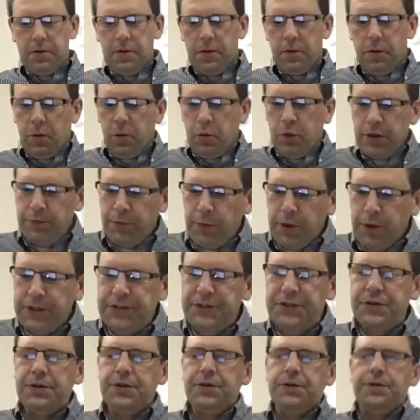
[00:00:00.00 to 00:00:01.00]
World War
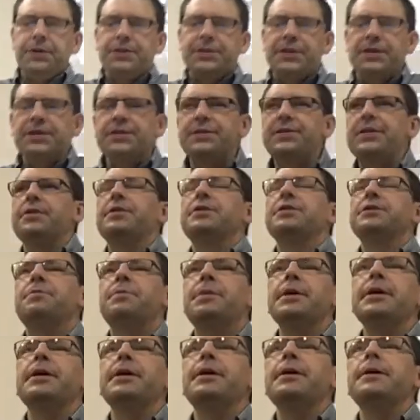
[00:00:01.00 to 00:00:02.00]
II is considered to
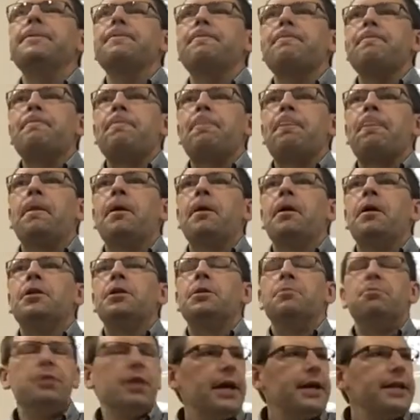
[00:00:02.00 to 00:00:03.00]
be
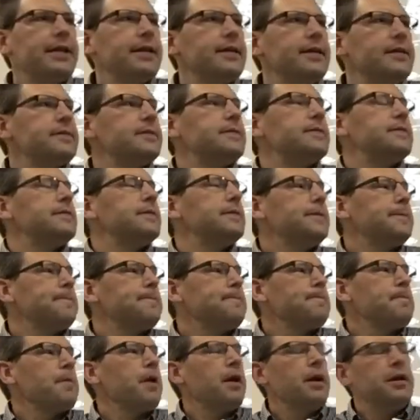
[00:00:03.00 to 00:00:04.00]
the bloodiest
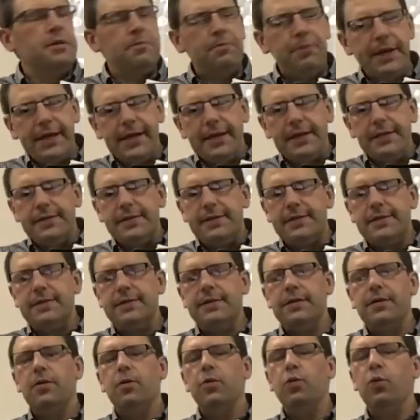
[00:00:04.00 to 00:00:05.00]
and the biggest
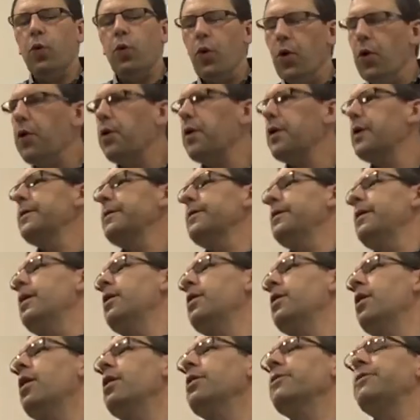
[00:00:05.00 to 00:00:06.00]
war
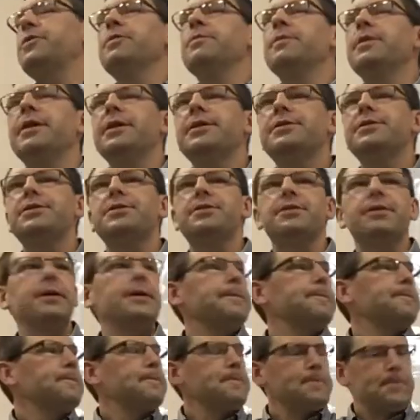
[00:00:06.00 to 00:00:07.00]
in all of human history,
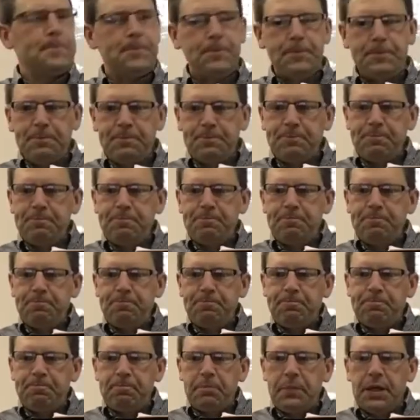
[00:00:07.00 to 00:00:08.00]

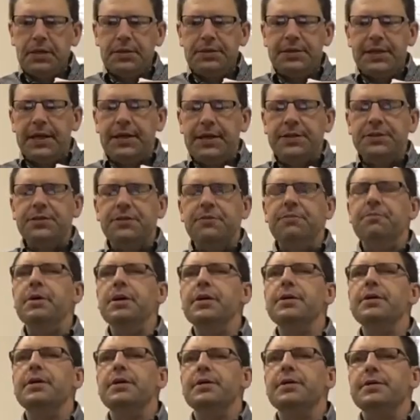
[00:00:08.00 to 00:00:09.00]
tens of
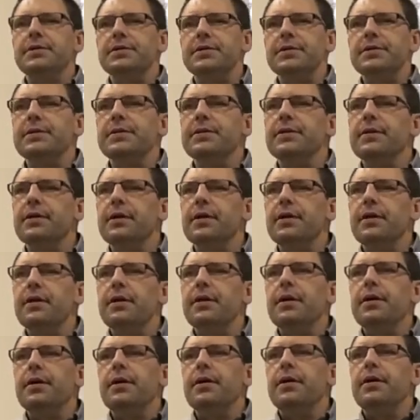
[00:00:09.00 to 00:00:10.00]
millions
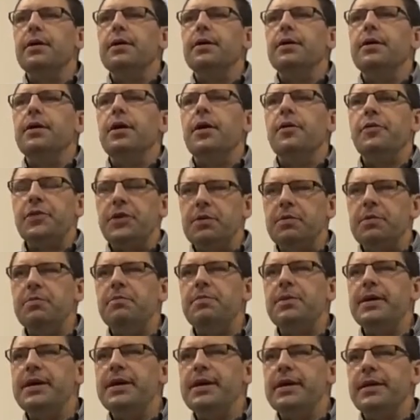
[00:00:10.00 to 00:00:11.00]
of human
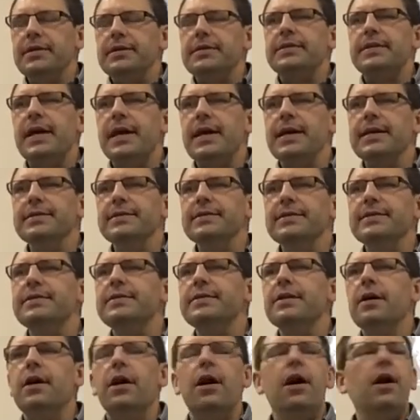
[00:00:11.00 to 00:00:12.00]
beings, tens
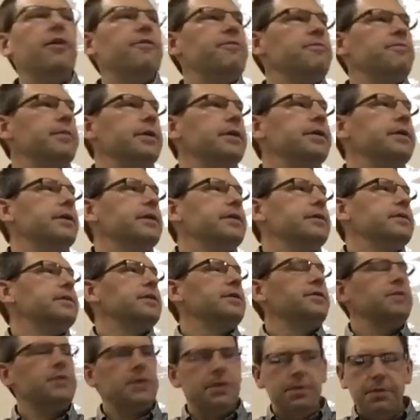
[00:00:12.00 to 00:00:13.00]
of millions
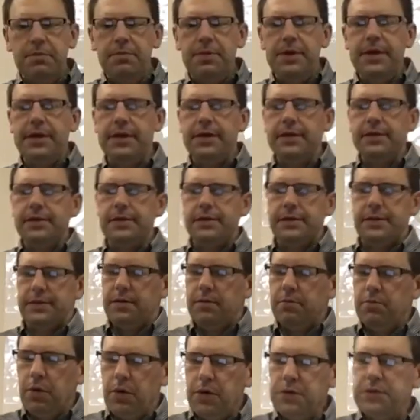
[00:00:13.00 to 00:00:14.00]
of human beings,
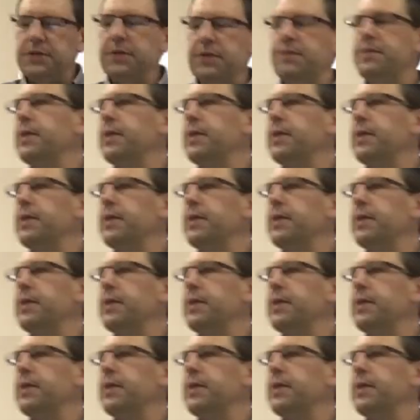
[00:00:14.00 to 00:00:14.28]
most of them